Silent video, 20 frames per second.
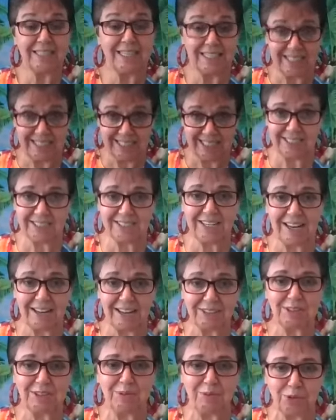That's
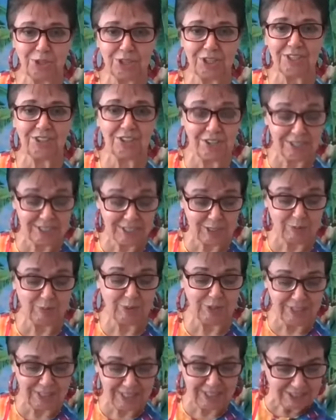exactly what the
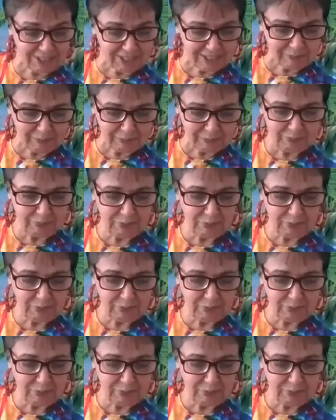gospel is.